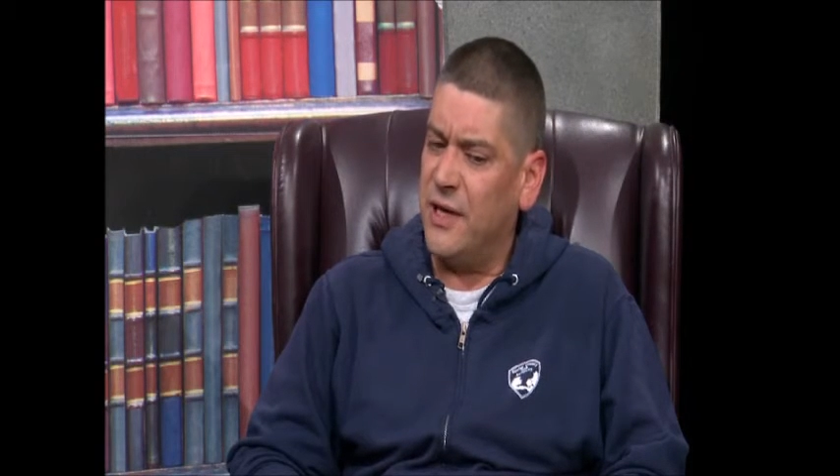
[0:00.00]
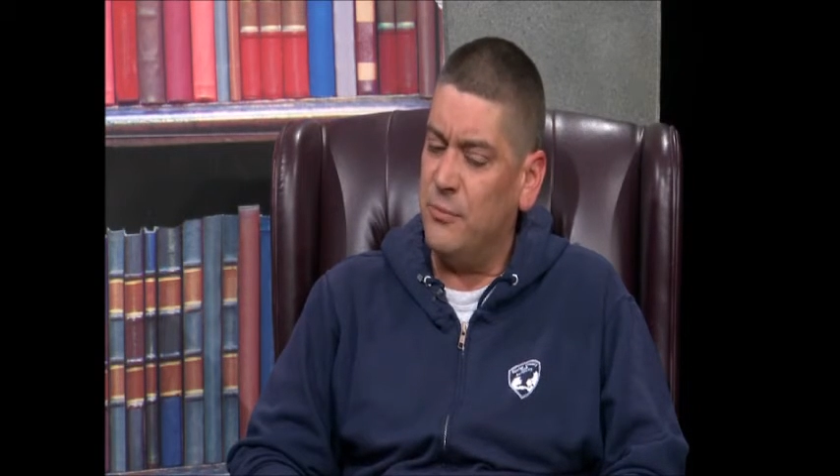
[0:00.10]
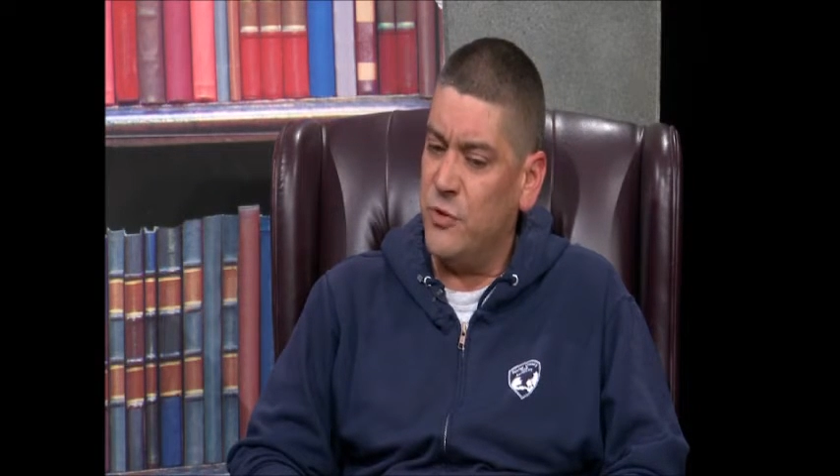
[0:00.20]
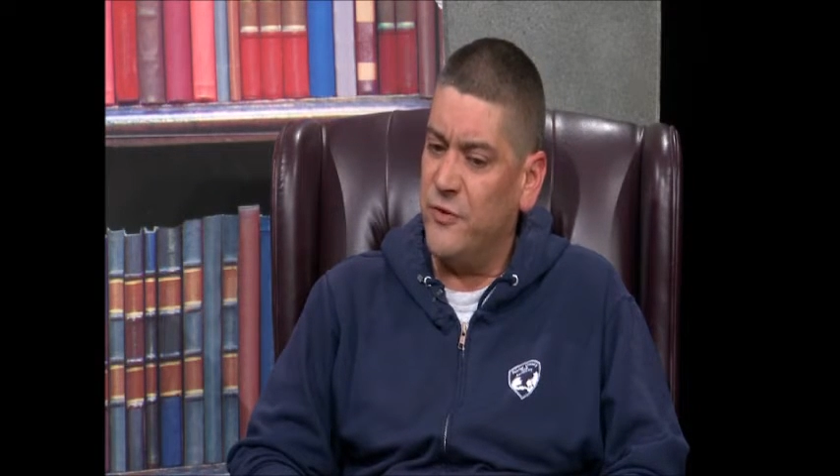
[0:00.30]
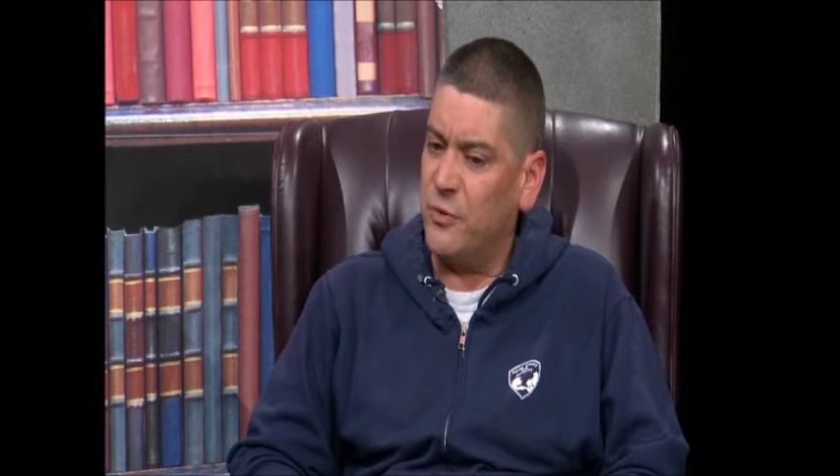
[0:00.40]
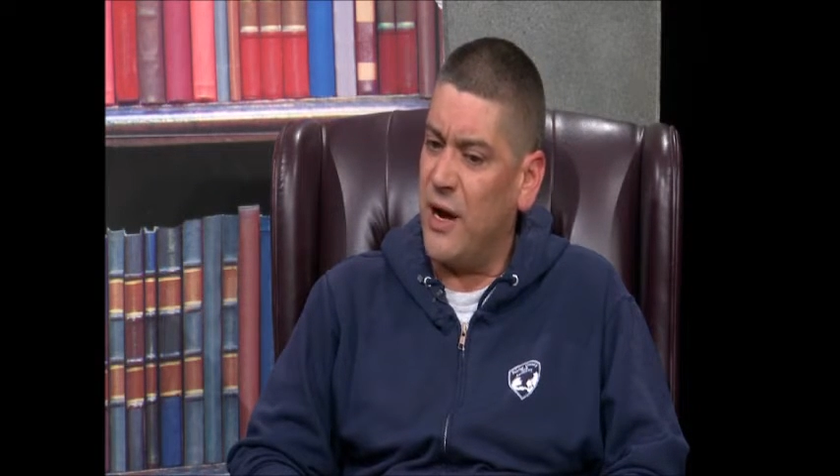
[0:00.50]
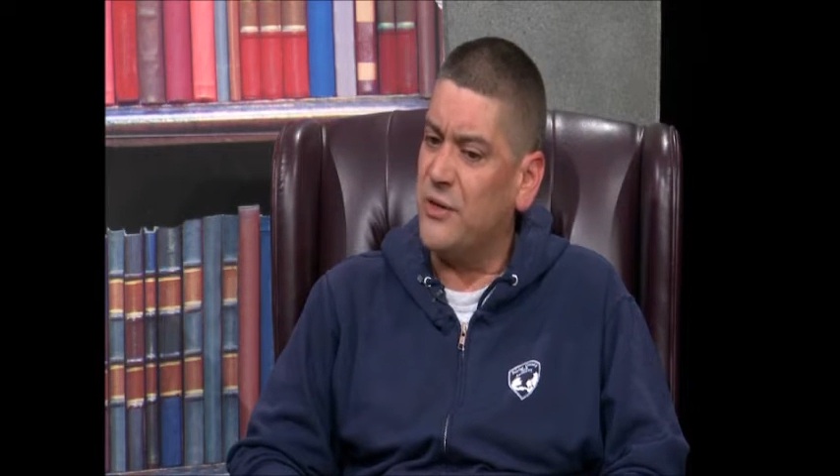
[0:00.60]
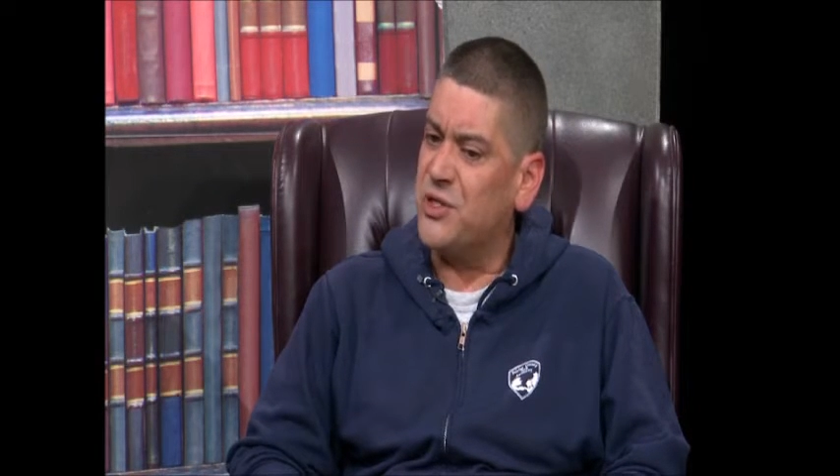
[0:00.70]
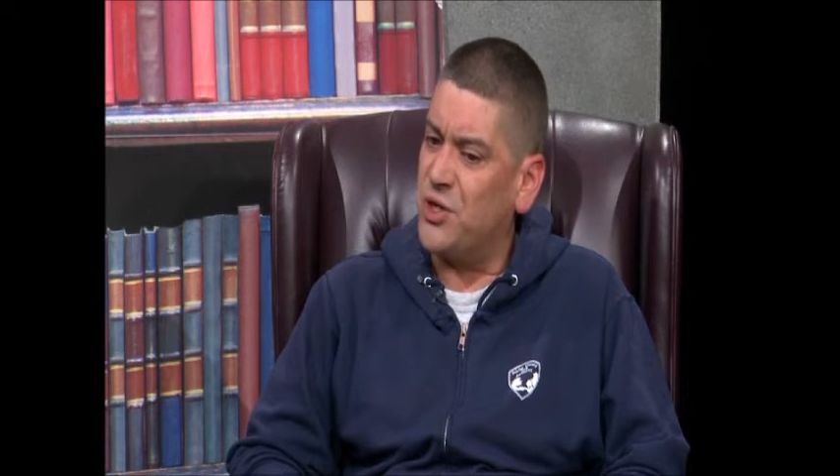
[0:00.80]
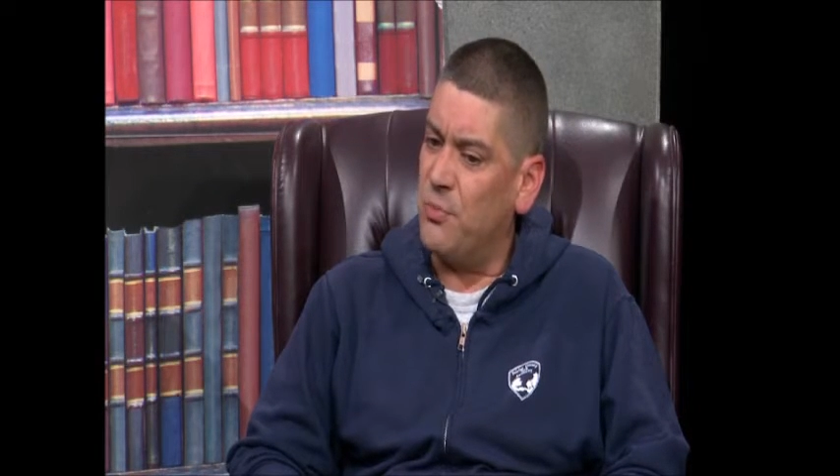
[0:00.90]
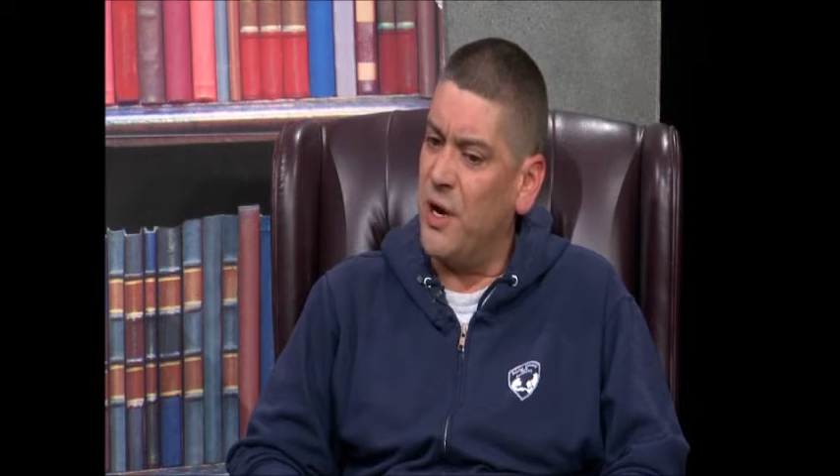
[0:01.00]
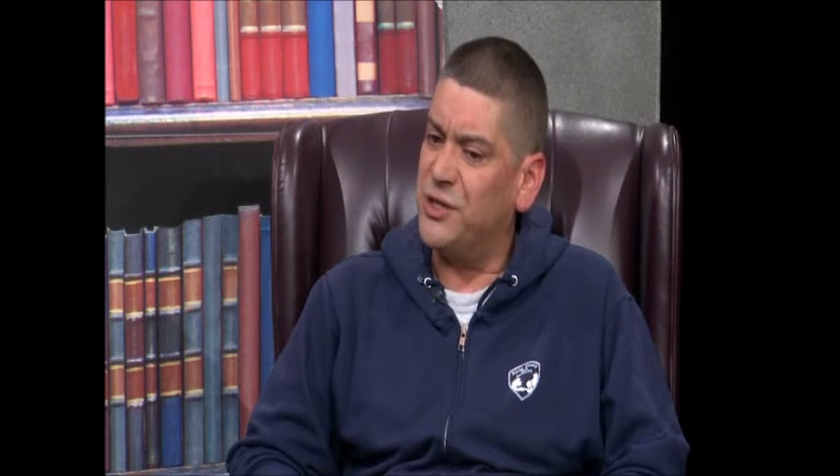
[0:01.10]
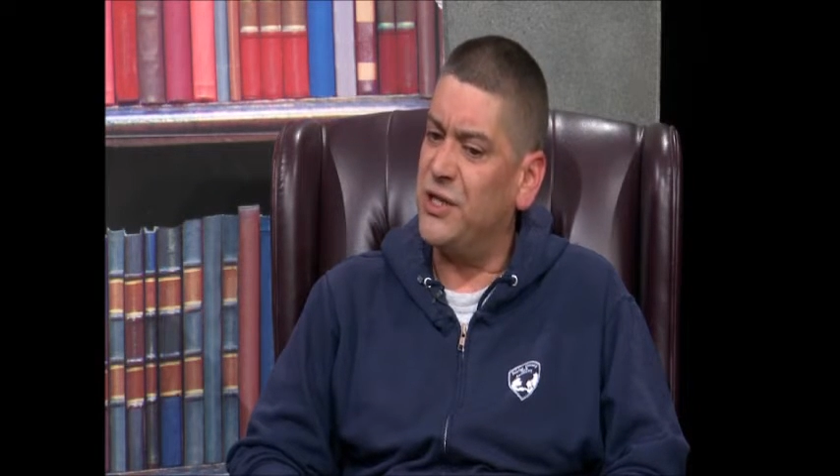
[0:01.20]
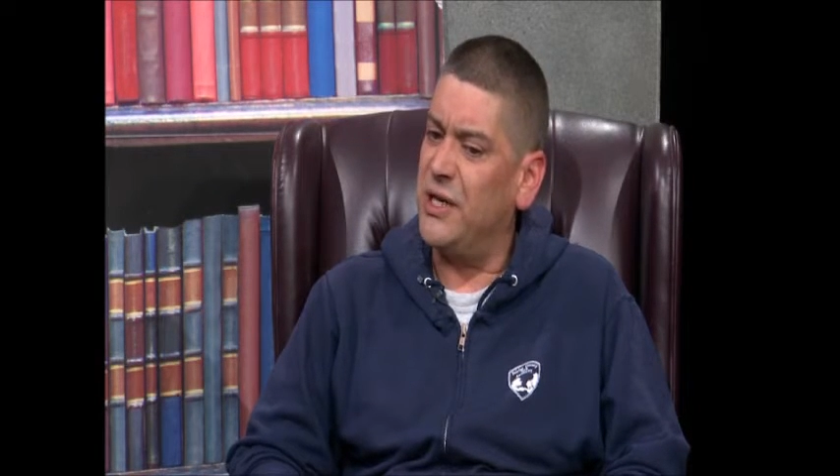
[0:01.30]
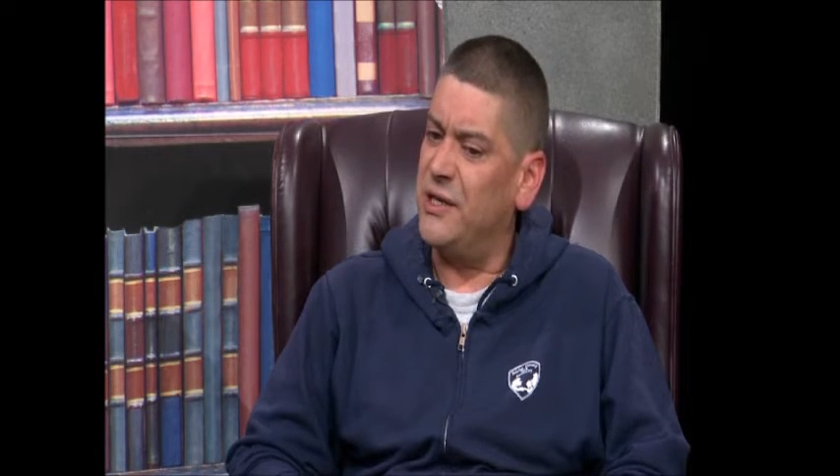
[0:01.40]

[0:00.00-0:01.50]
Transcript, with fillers: and moved around so much